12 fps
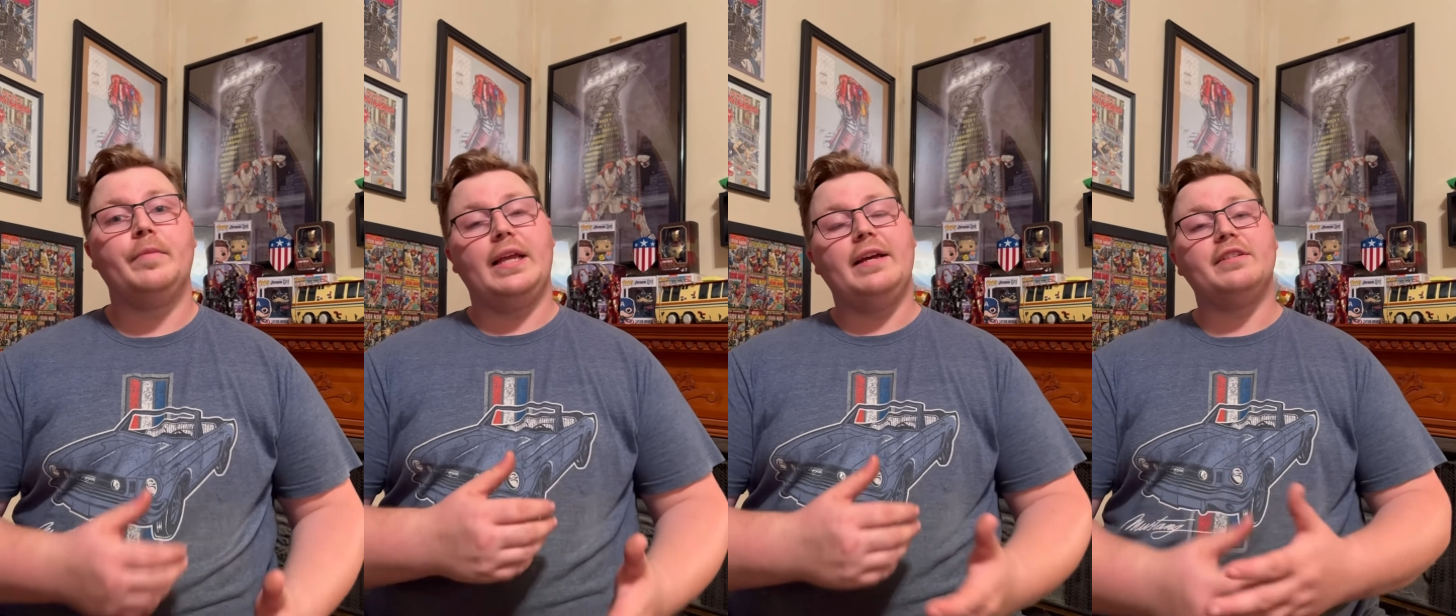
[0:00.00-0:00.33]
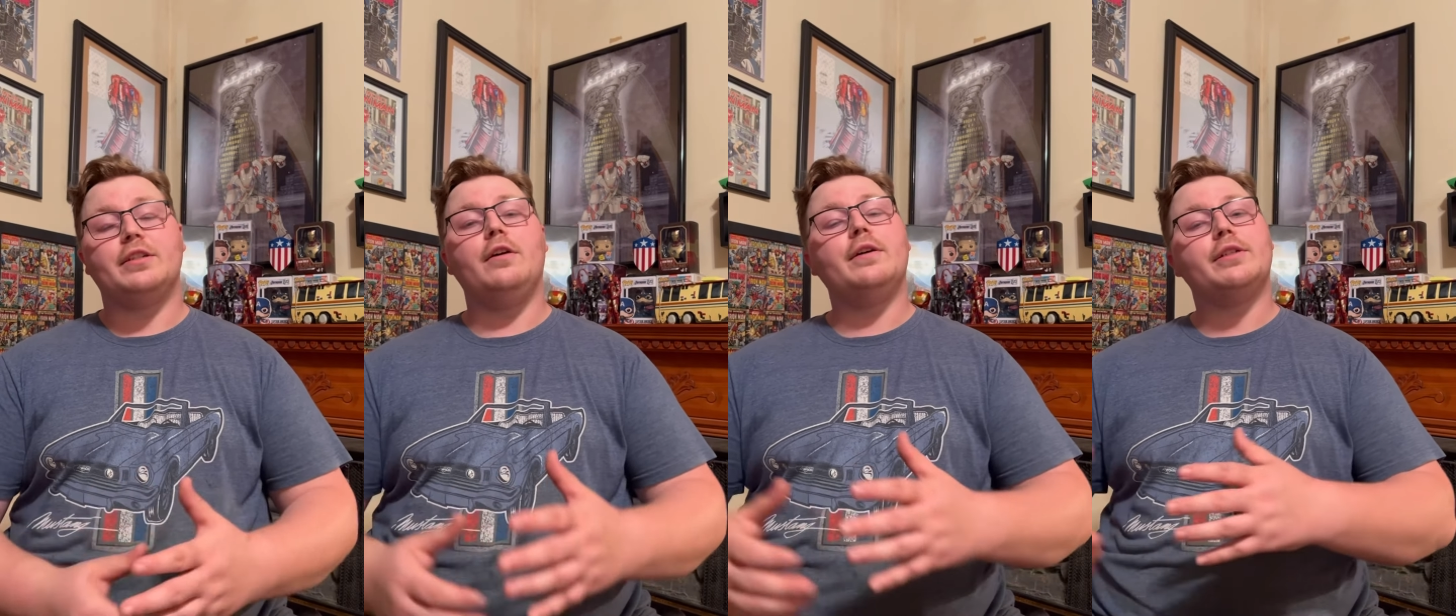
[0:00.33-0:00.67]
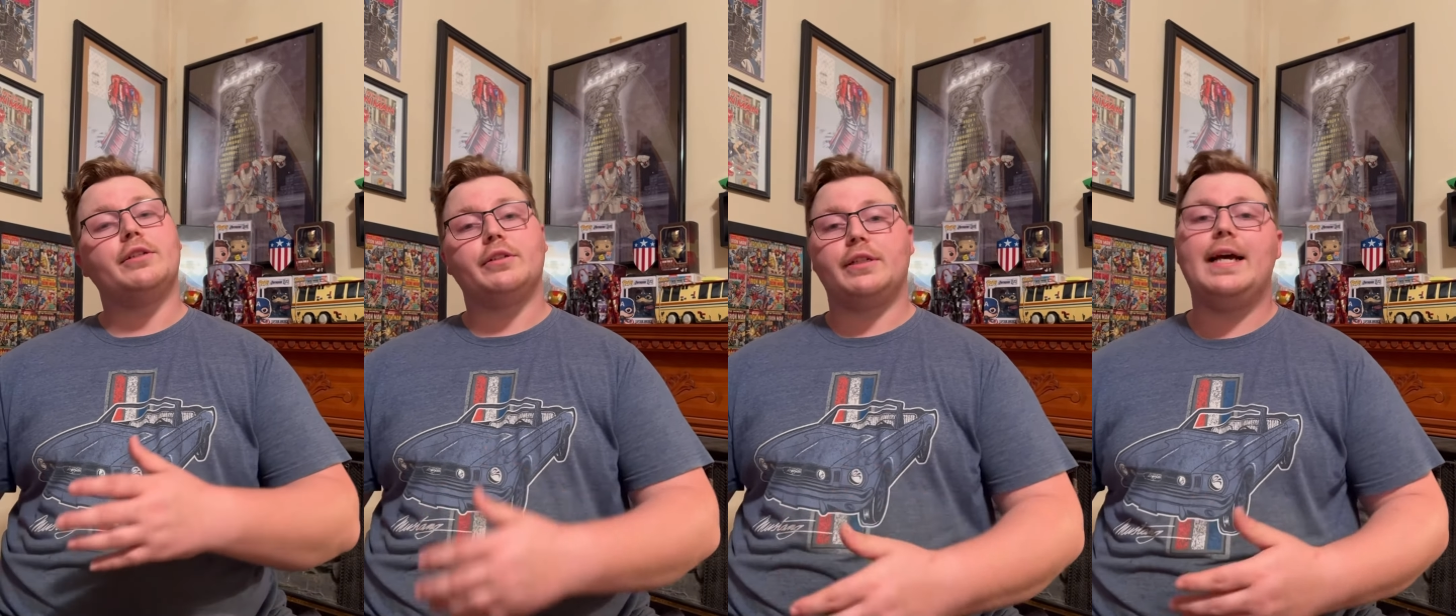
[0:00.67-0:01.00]
as long as
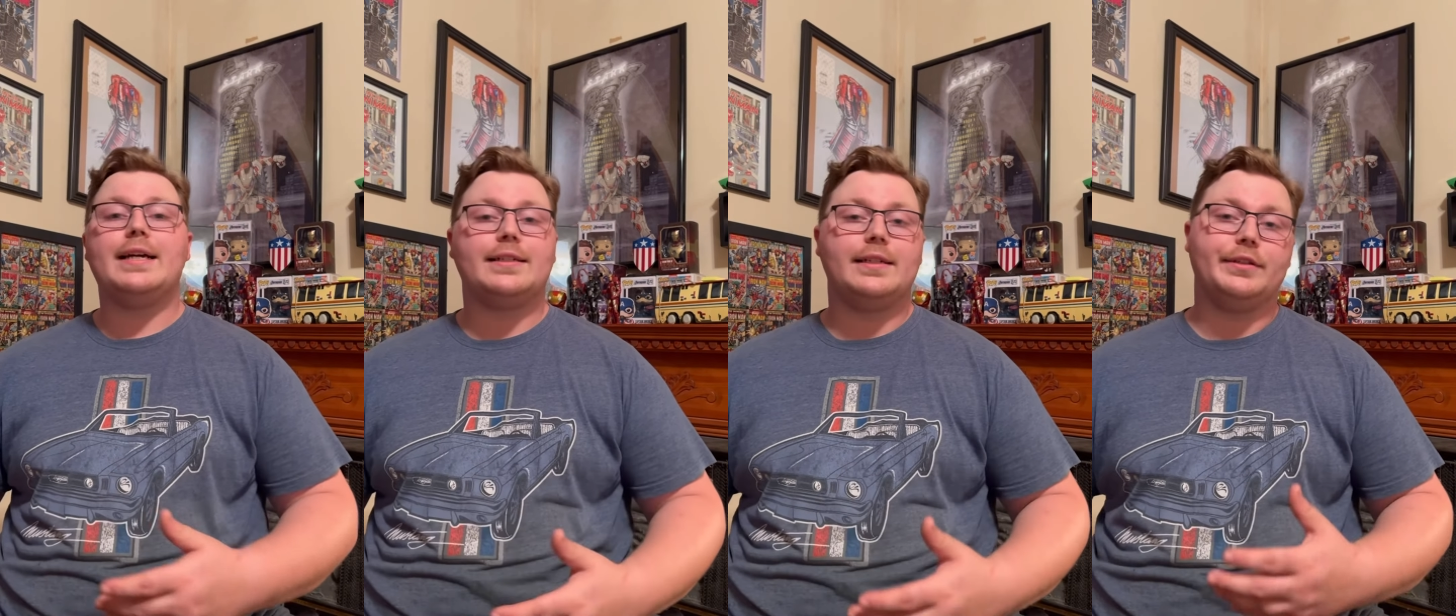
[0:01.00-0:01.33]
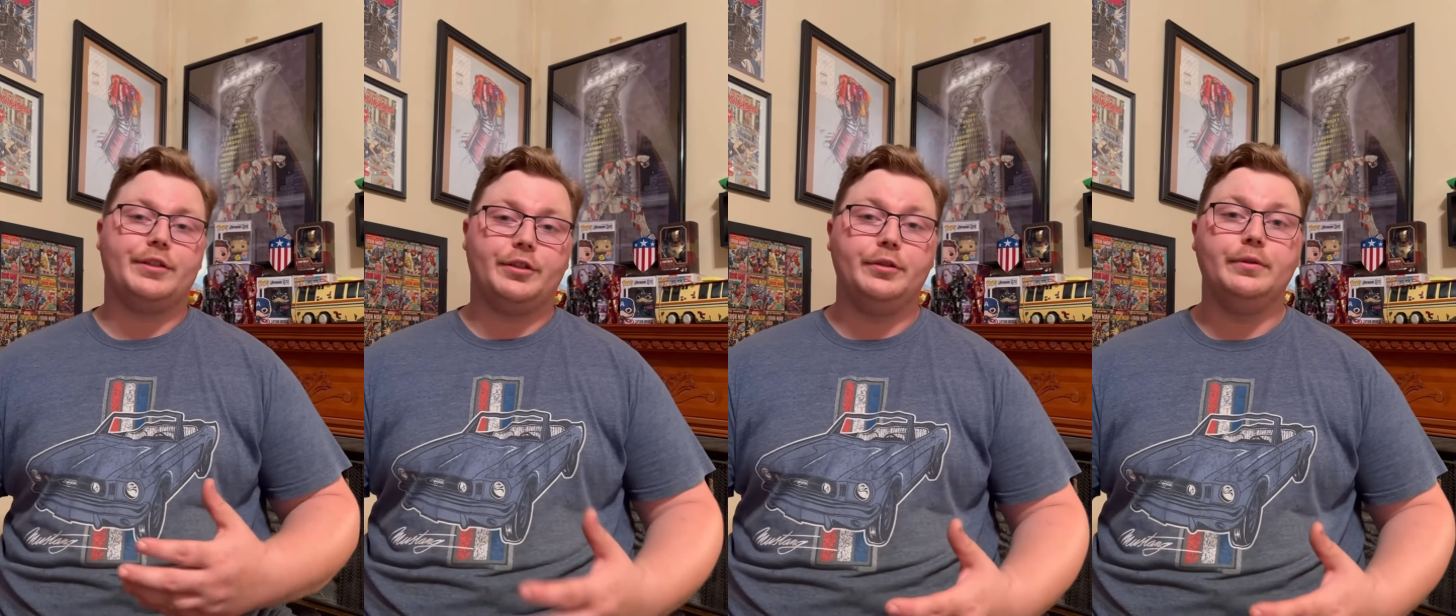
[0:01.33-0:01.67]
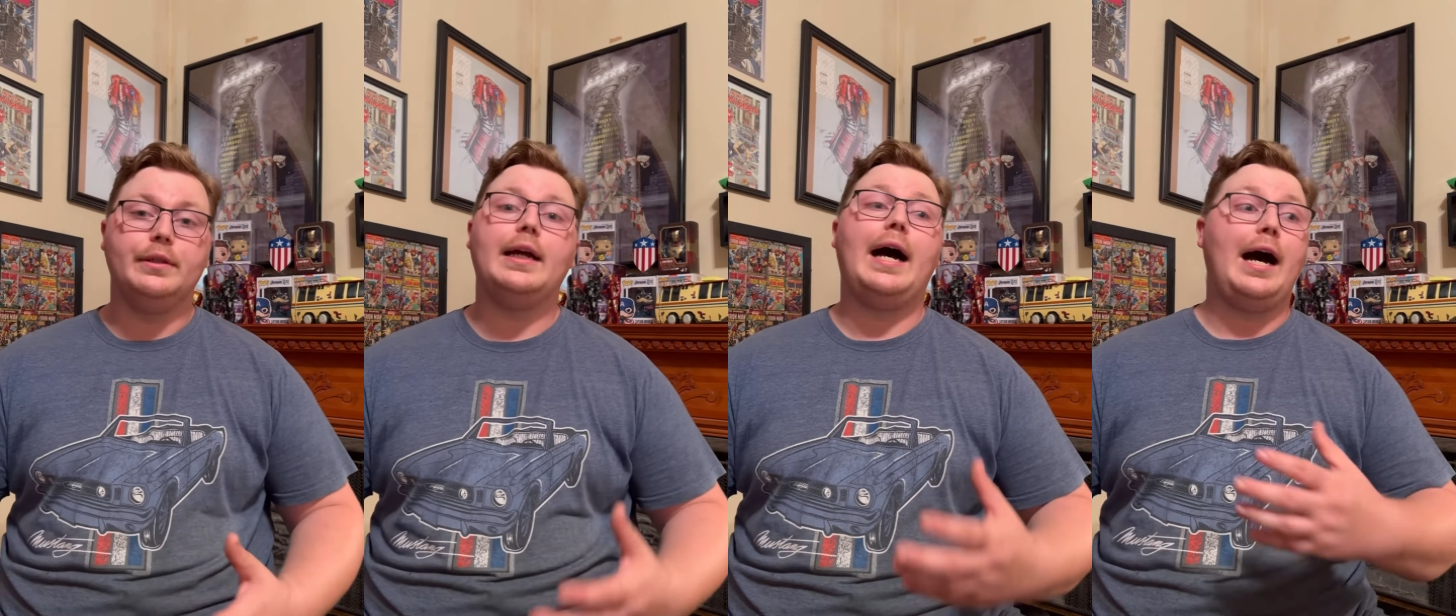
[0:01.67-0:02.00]
there's access to it.